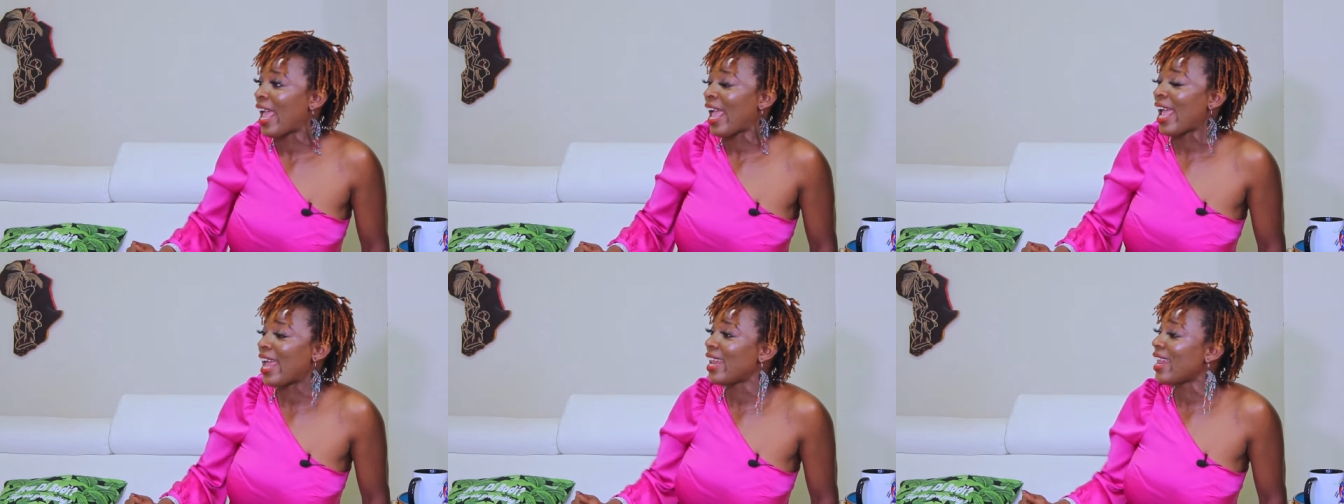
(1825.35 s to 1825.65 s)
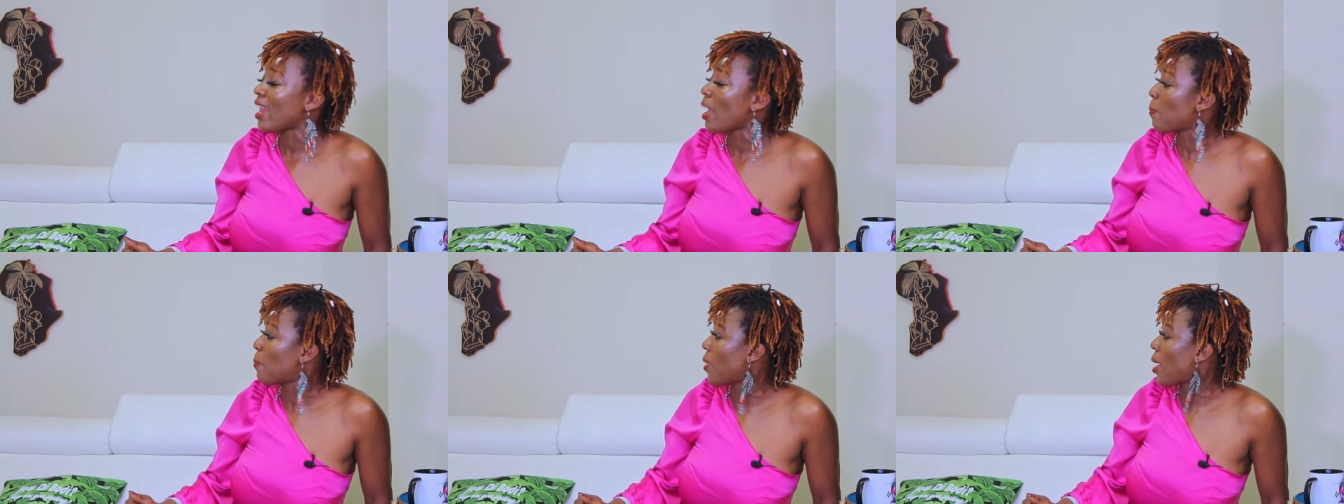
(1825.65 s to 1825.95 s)
And
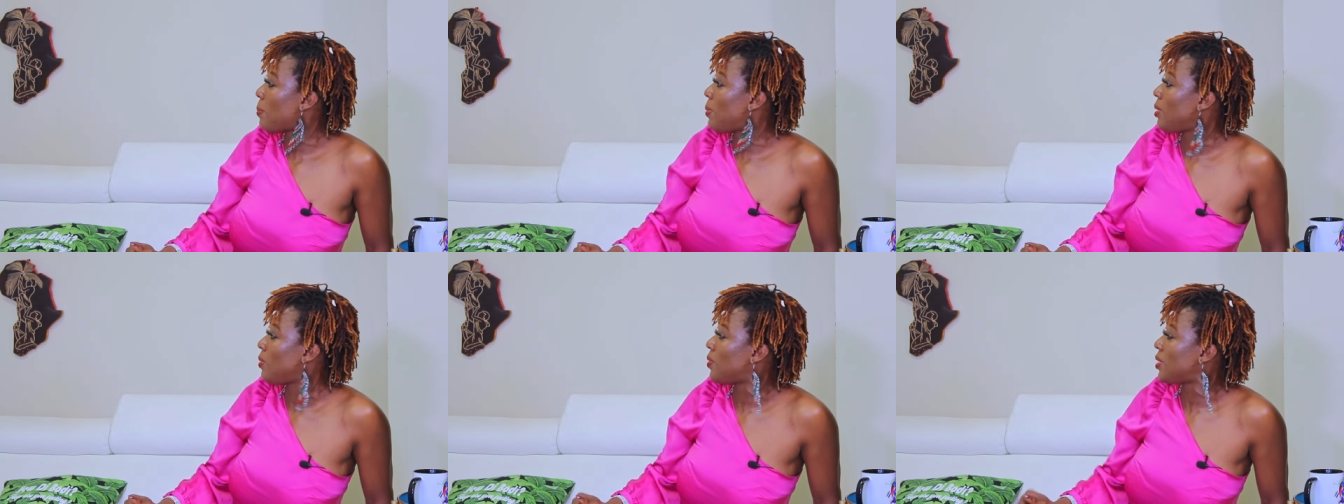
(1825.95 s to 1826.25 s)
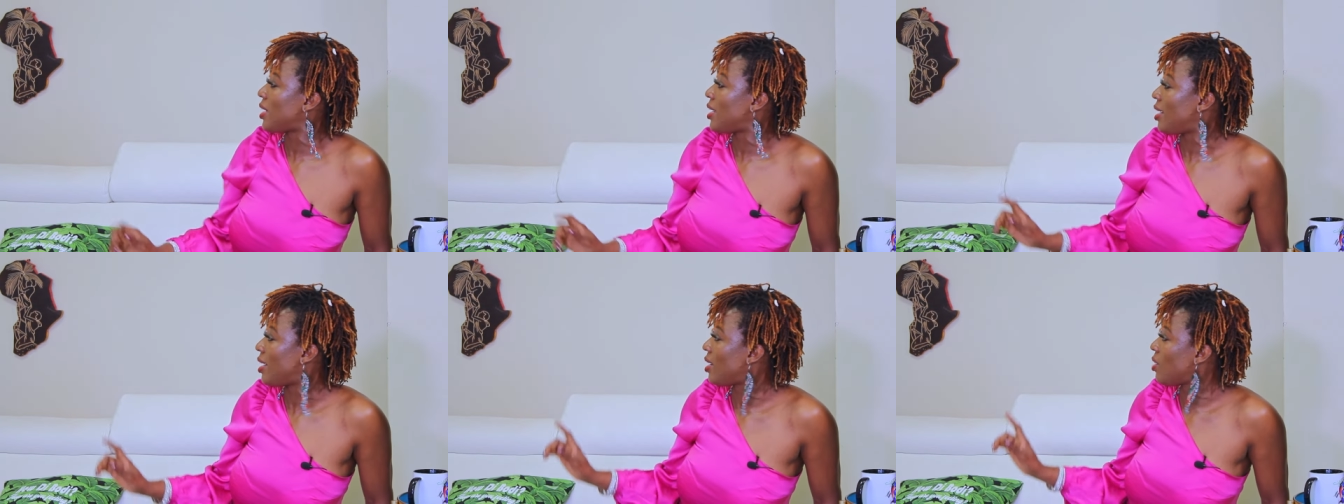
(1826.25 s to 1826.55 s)
then I probably
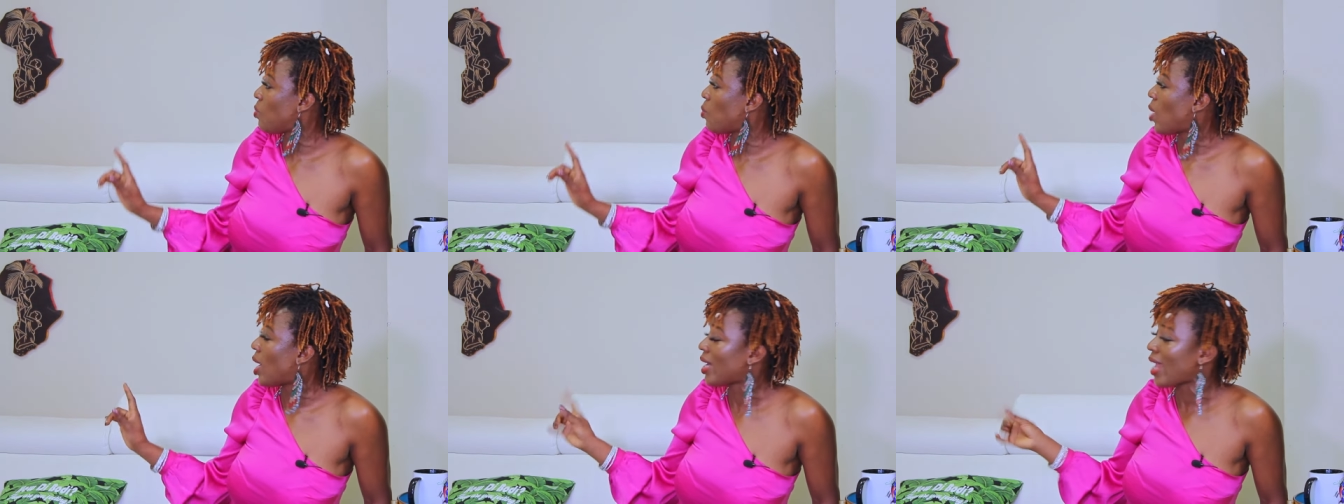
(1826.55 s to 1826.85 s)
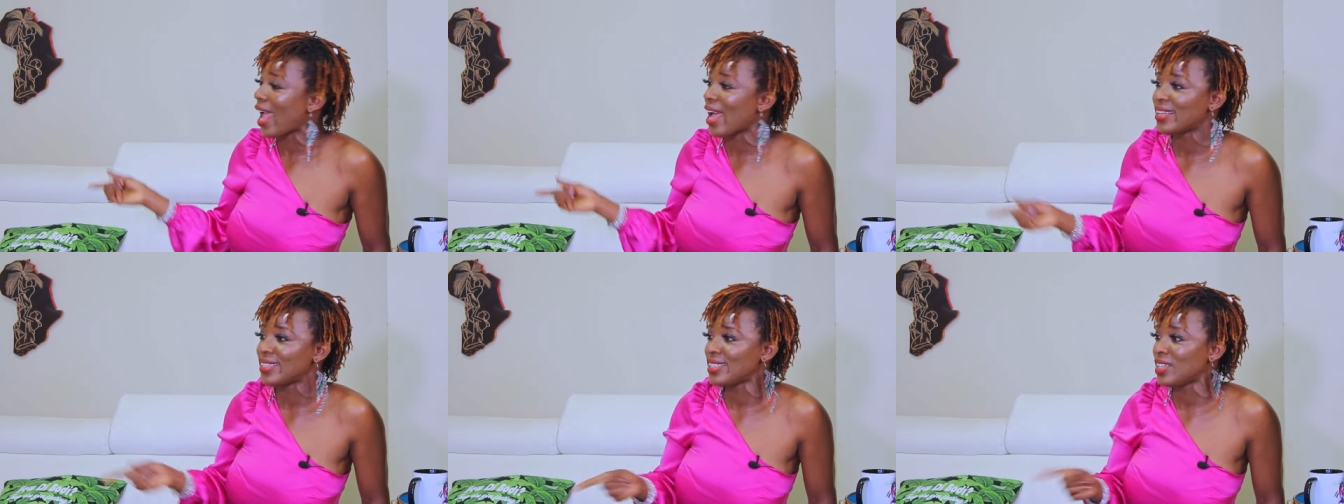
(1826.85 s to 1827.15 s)
would hear one
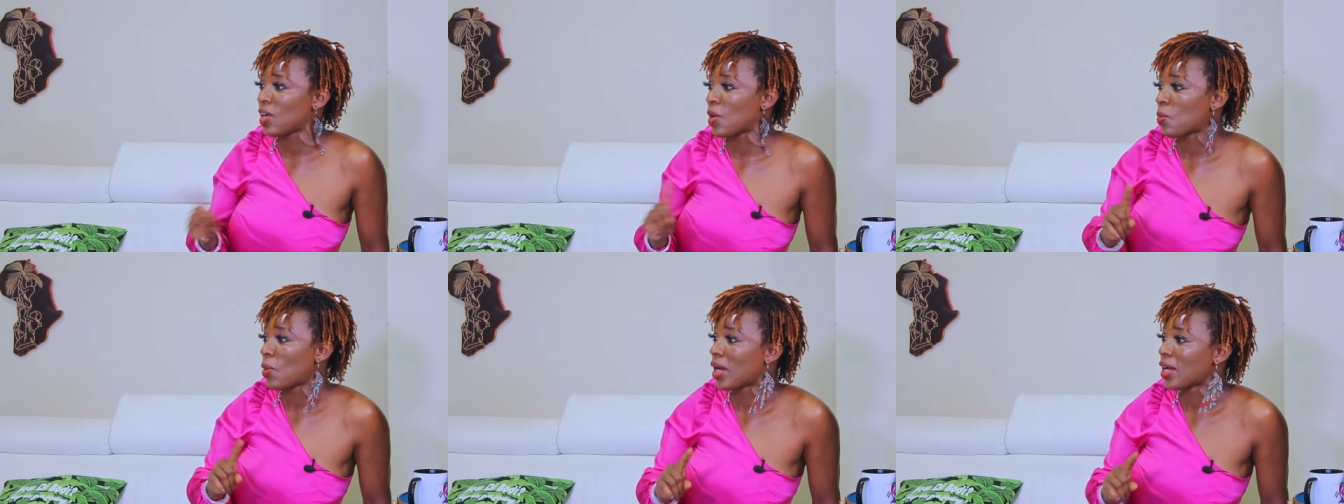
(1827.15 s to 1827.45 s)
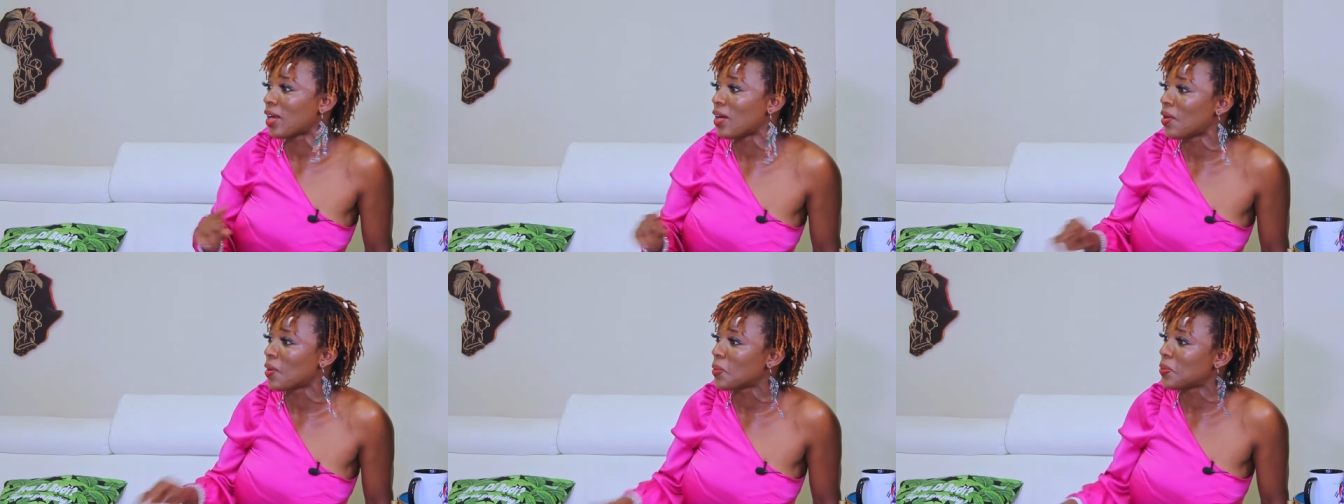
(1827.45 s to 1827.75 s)
auntie or
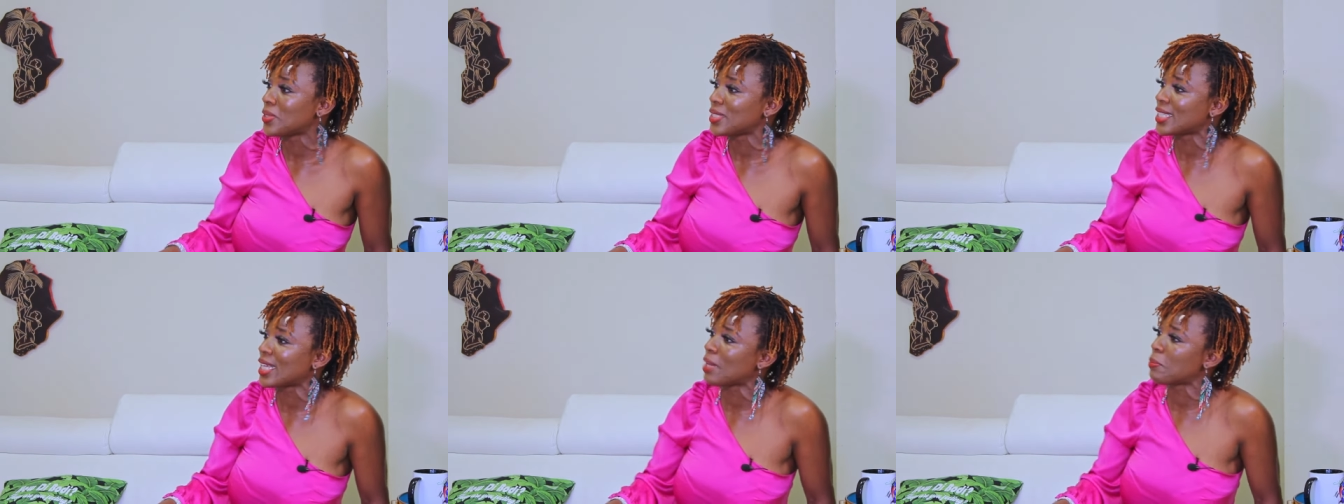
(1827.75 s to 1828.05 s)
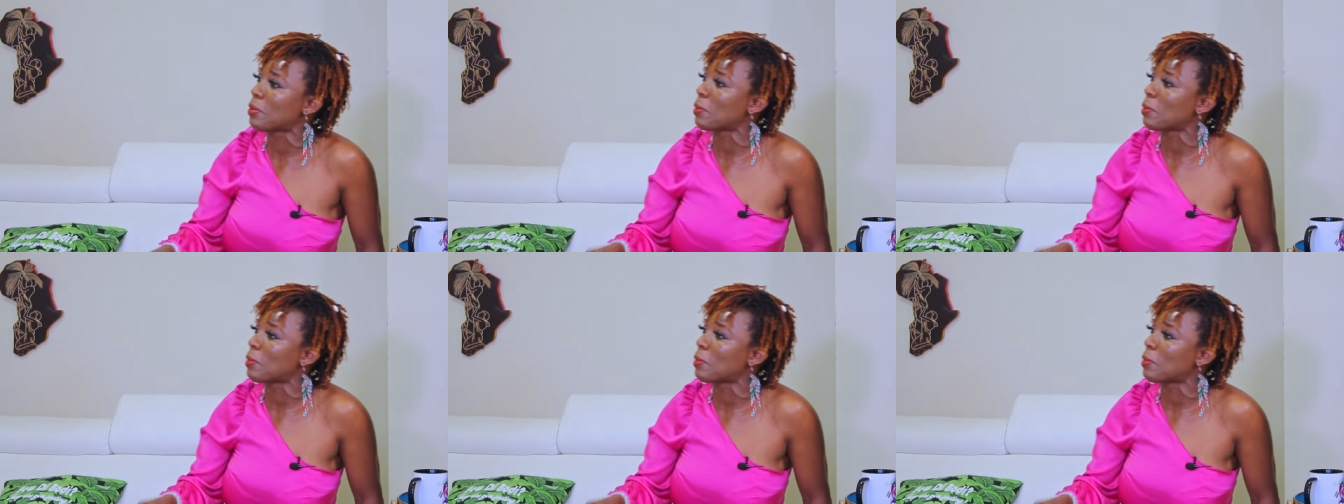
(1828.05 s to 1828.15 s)
one uncle said,